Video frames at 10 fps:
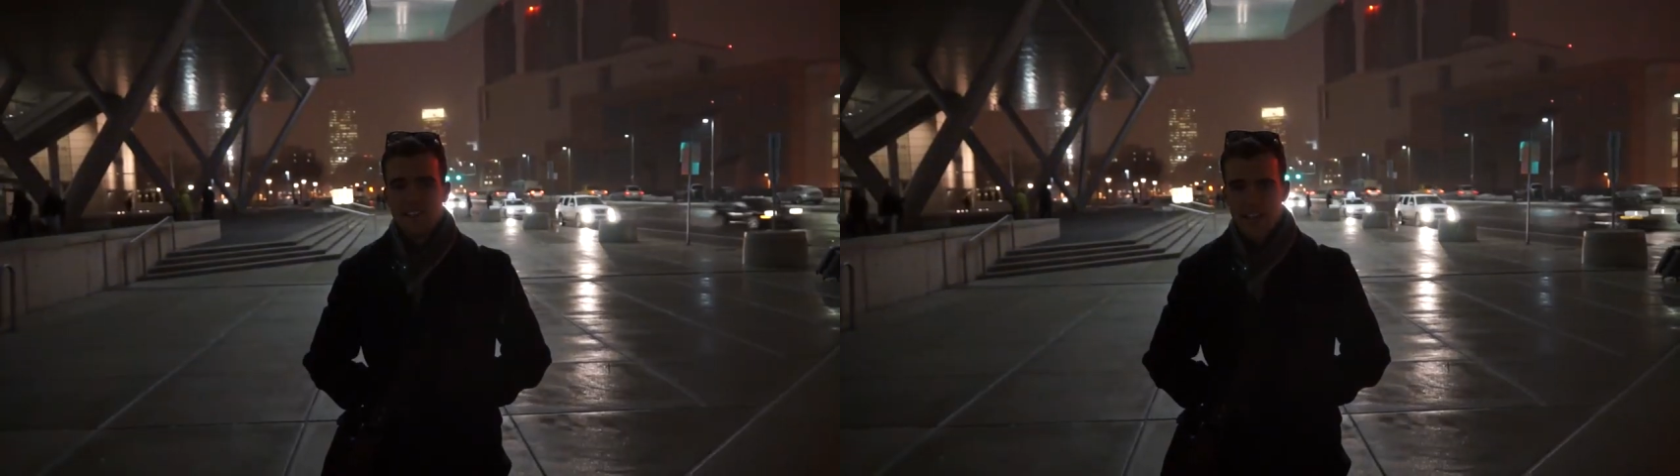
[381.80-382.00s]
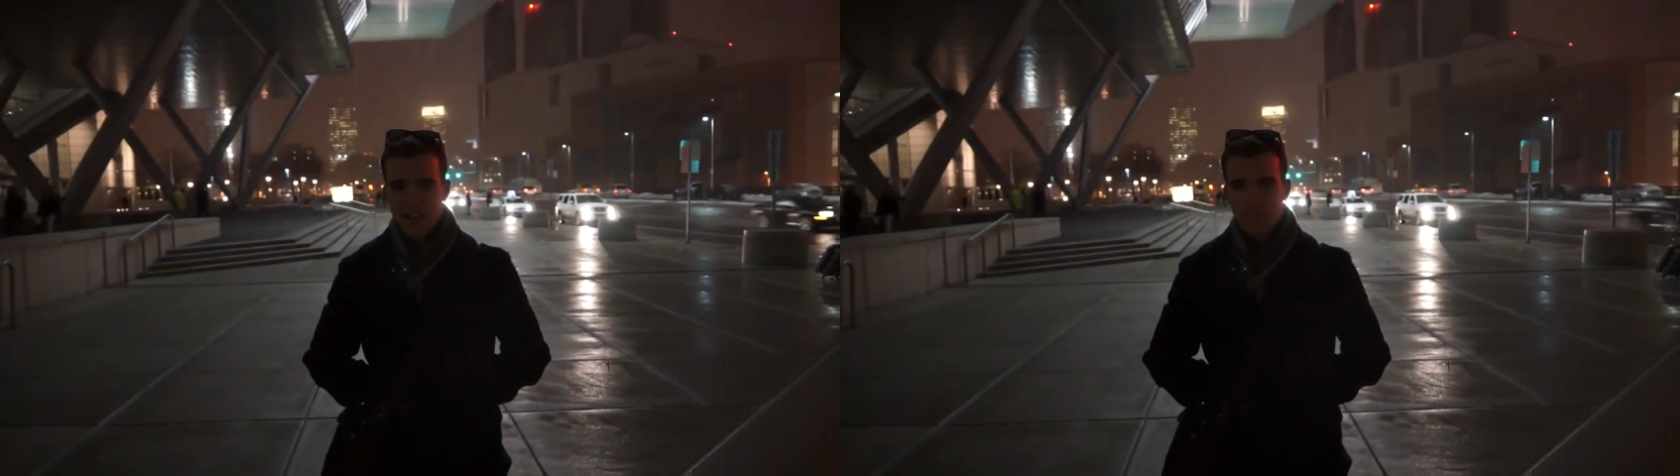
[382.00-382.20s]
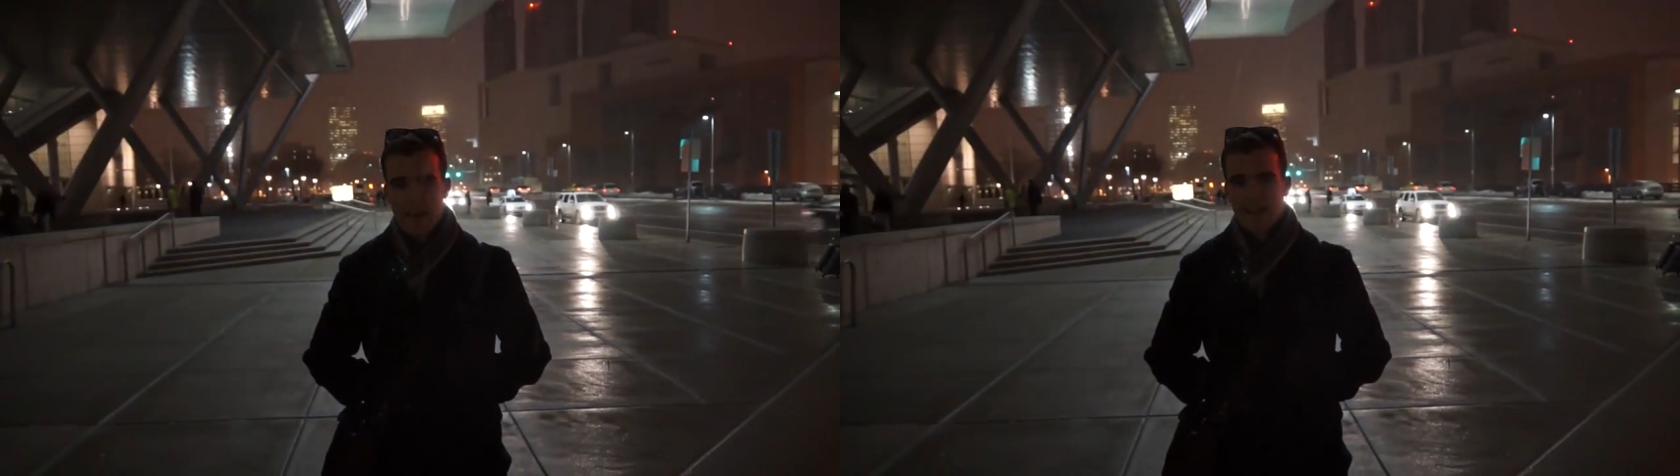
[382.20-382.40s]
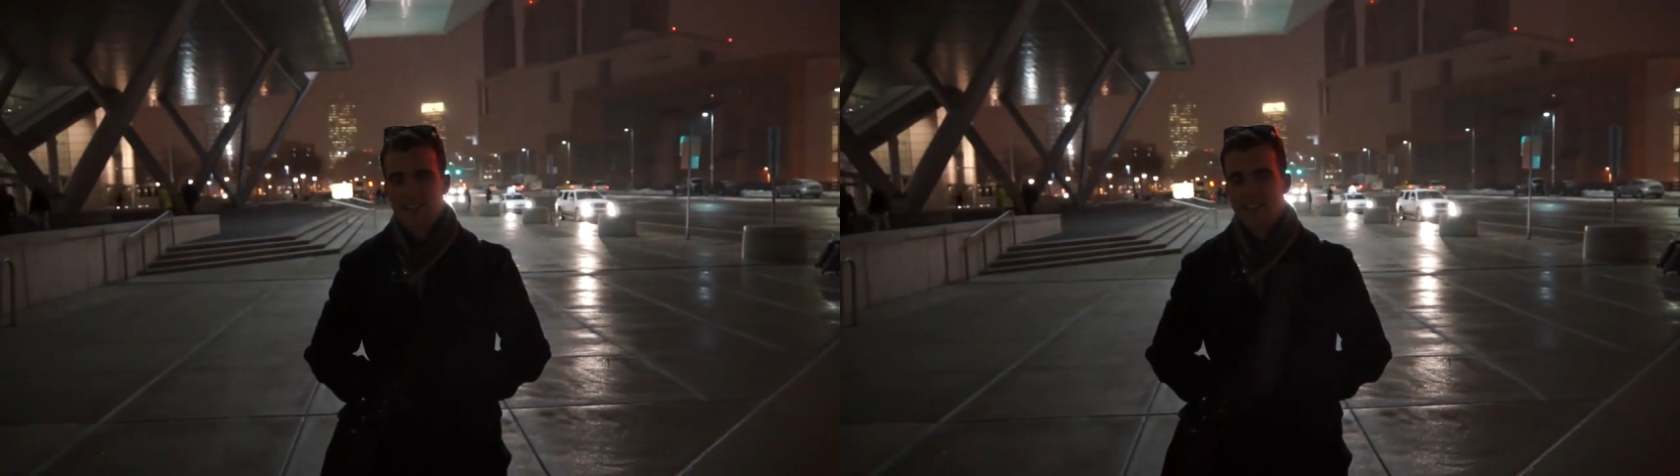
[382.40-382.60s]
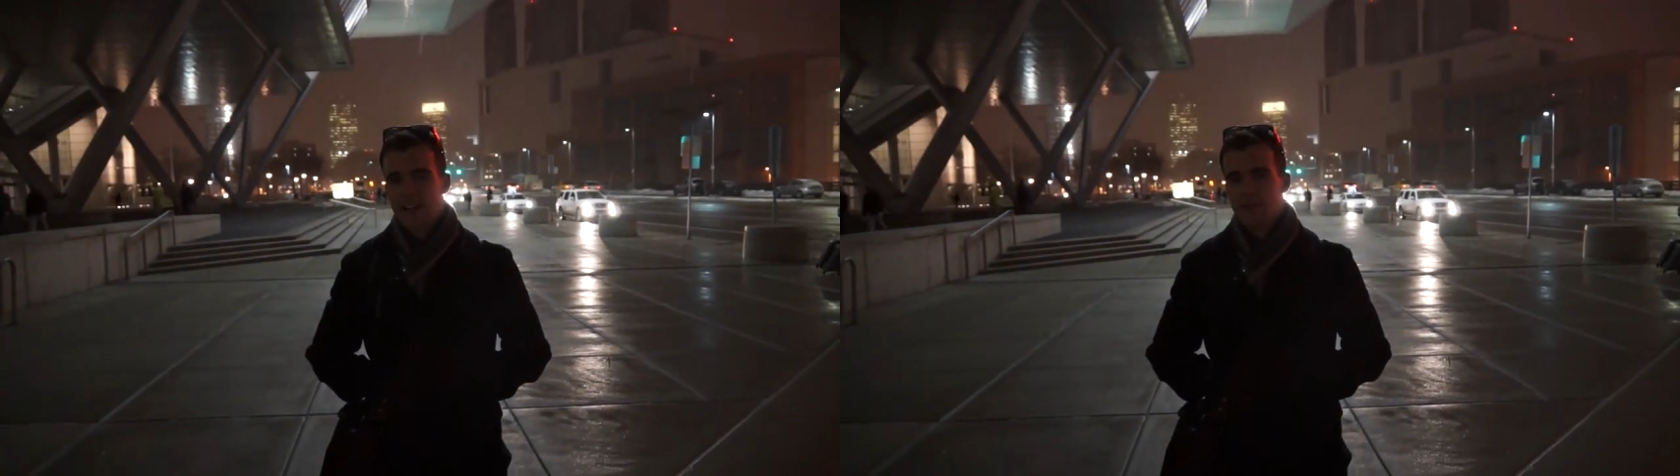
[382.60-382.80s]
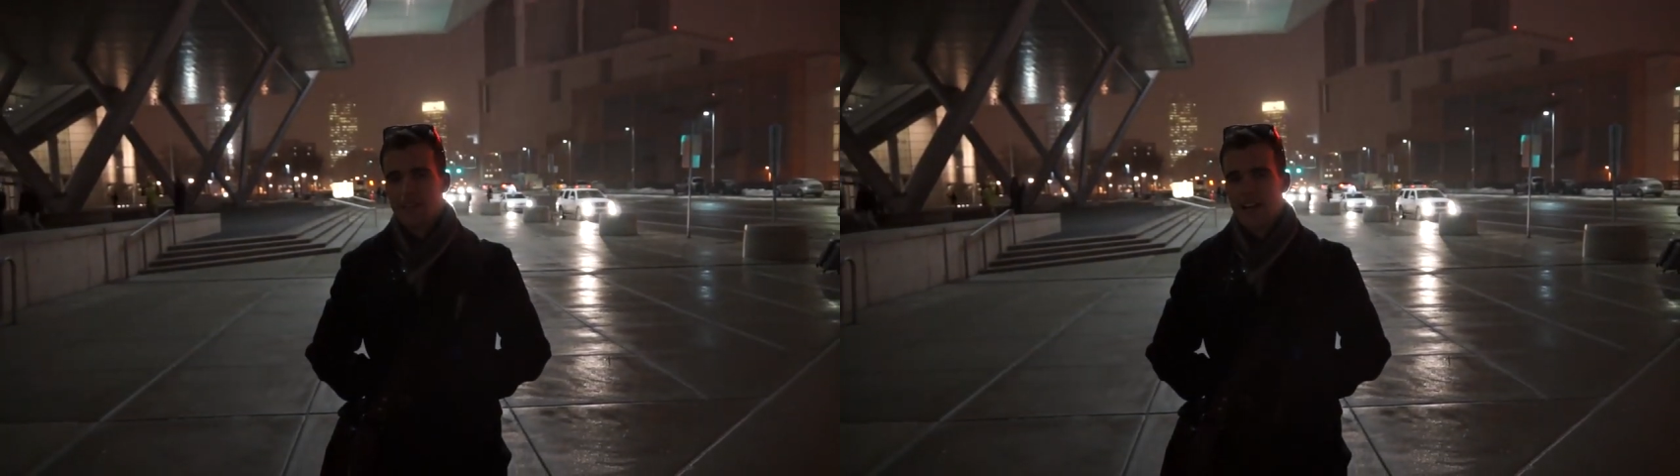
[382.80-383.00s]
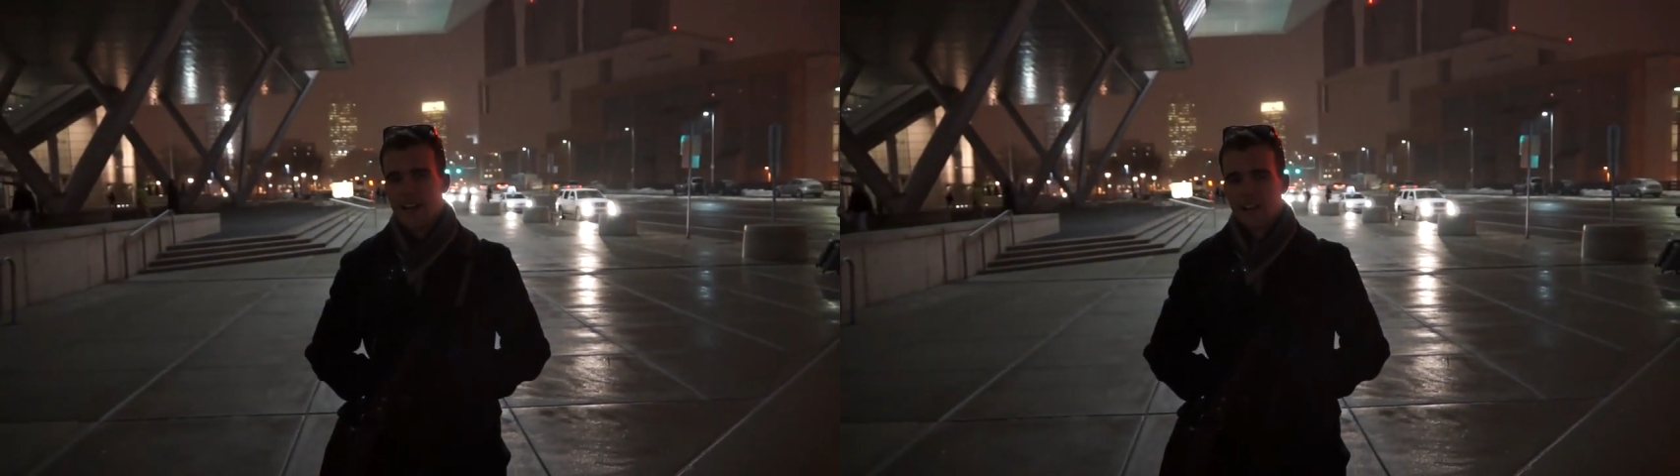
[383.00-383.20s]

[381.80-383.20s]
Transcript: The end of pack setup day.